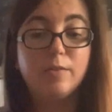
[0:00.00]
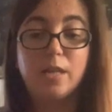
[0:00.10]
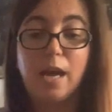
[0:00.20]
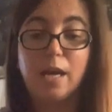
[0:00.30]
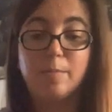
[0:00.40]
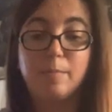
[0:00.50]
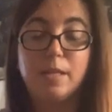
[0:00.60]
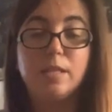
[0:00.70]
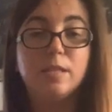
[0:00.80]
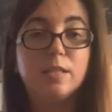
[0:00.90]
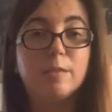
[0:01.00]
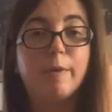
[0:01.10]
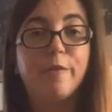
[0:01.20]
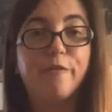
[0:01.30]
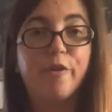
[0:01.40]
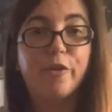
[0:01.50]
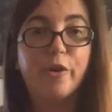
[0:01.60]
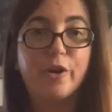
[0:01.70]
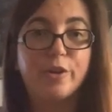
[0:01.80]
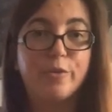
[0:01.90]
have to add beans to my
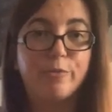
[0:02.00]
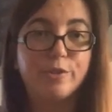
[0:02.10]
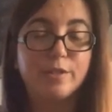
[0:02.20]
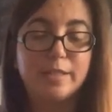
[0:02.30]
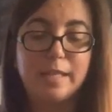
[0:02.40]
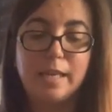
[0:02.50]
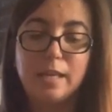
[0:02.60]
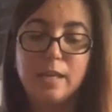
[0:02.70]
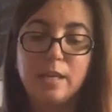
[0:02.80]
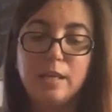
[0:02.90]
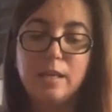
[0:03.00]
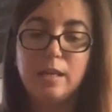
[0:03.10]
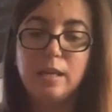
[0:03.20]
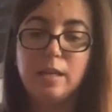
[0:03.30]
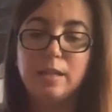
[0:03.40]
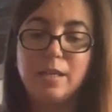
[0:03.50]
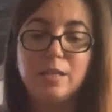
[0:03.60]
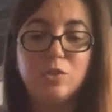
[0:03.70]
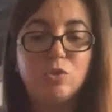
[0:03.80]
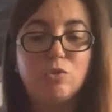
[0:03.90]
fall garden, we'll see. They
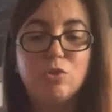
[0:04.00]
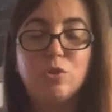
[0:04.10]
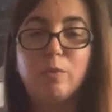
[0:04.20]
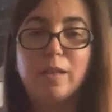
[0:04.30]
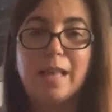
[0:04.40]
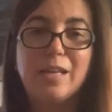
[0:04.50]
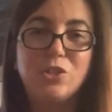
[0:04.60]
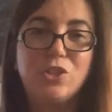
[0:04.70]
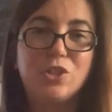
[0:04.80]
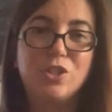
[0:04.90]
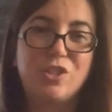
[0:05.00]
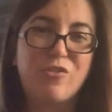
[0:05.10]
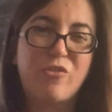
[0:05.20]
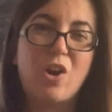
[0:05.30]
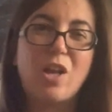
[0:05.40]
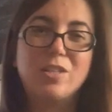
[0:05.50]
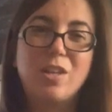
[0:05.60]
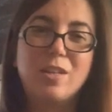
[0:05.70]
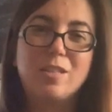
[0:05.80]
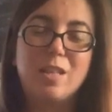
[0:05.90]
didn't do too well last year because the
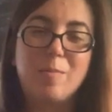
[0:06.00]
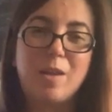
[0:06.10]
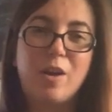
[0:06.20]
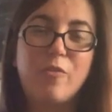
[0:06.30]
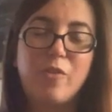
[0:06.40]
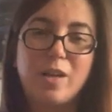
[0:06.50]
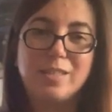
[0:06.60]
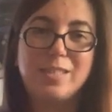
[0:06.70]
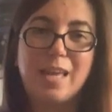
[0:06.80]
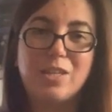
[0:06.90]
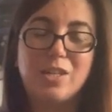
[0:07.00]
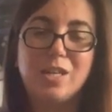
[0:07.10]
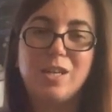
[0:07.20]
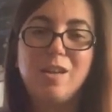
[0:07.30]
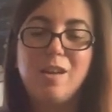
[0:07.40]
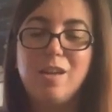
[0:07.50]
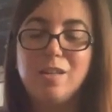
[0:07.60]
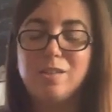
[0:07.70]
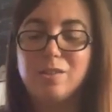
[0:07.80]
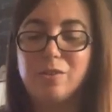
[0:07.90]
frost got to them. They are frost tender,
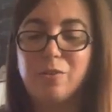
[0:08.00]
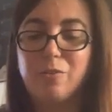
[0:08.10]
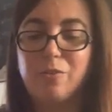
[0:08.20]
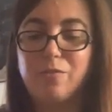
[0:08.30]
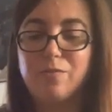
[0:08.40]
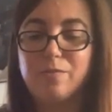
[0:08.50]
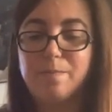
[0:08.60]
so